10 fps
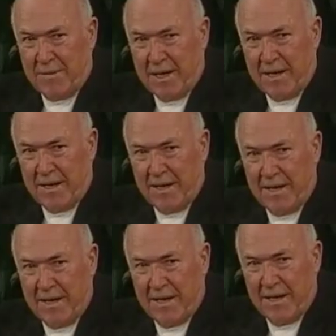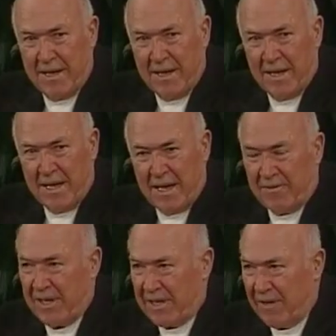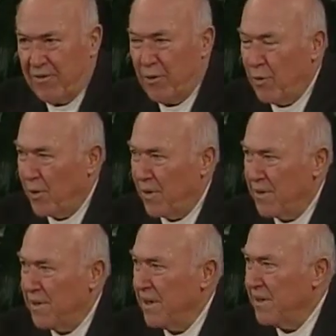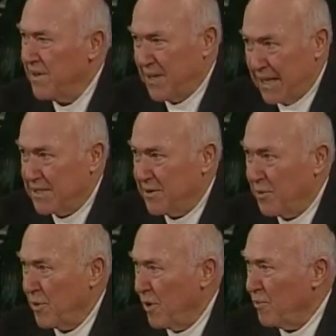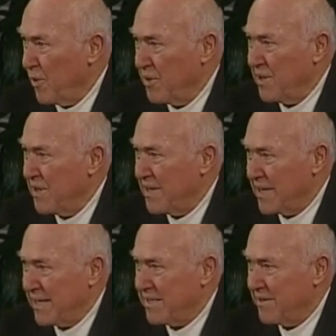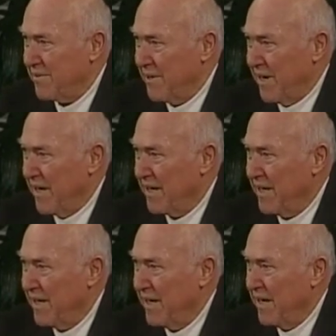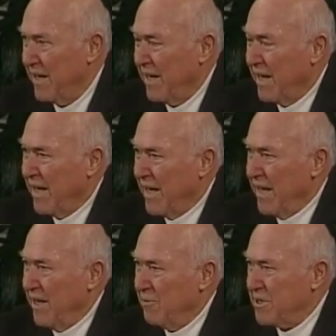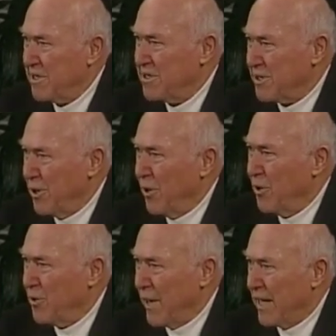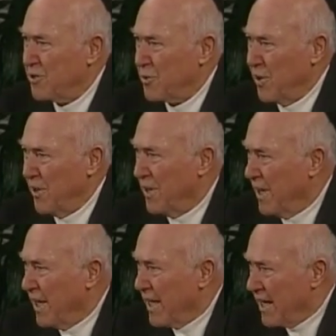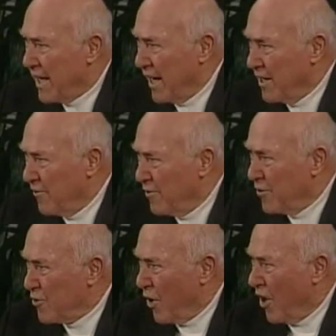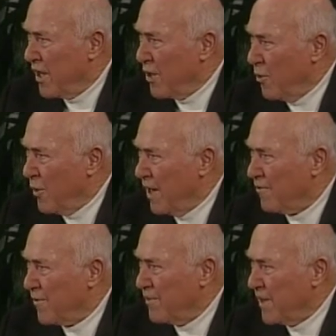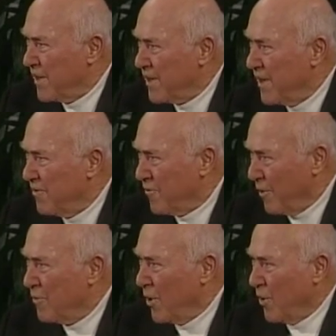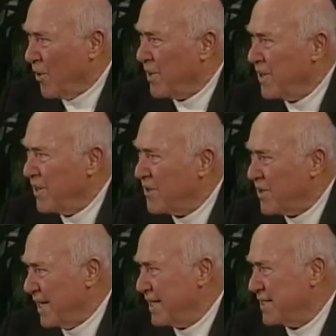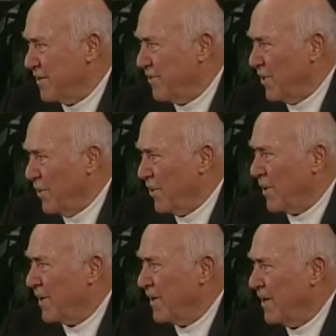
me, having loved the world, the things of the world more than the things of God. It was a slow, gradual kind of drawing away from the, from the Lord and the things of the Lord.